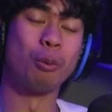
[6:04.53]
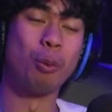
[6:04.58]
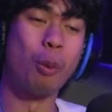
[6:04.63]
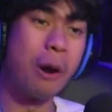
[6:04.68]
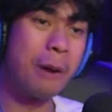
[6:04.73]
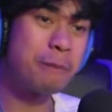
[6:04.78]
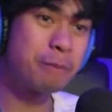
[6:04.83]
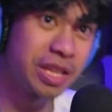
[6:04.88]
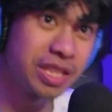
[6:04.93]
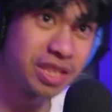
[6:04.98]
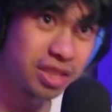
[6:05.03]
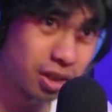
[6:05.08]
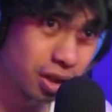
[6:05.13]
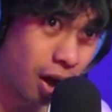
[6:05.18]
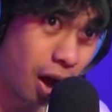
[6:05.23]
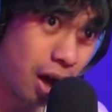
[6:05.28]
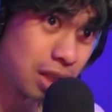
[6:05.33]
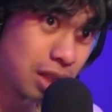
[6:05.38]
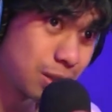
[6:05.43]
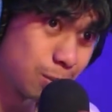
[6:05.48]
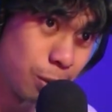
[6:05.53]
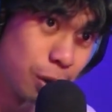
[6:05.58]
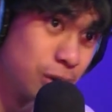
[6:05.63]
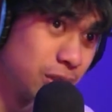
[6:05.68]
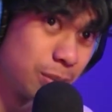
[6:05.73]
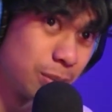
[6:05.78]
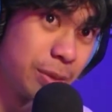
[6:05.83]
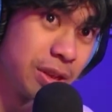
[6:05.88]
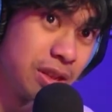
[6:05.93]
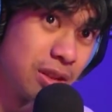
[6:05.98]
One Piece, you're not supposed
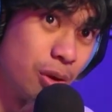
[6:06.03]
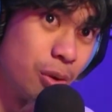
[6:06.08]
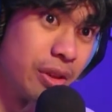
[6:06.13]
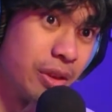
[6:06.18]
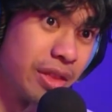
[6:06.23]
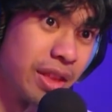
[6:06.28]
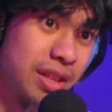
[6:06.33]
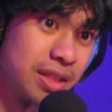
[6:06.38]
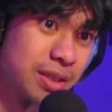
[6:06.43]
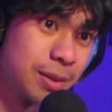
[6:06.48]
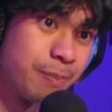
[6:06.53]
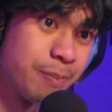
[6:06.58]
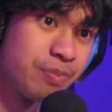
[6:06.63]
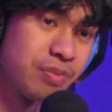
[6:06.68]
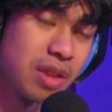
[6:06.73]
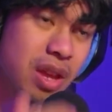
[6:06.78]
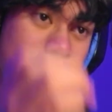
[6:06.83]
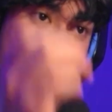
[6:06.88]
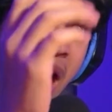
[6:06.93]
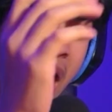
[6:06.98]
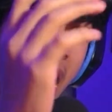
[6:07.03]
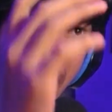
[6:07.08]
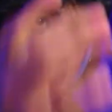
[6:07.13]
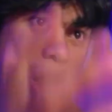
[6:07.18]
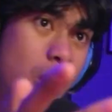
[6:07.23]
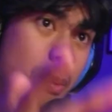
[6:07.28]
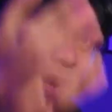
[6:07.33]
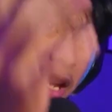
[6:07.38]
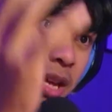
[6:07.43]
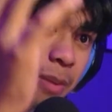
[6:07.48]
to be doing this.
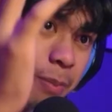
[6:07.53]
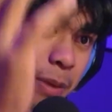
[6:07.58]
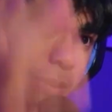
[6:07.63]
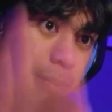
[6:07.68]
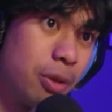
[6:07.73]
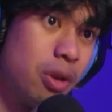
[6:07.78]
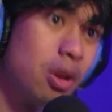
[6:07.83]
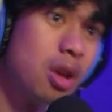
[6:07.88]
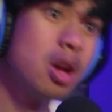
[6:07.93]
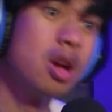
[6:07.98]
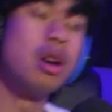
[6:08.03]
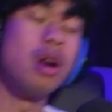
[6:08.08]
How many people...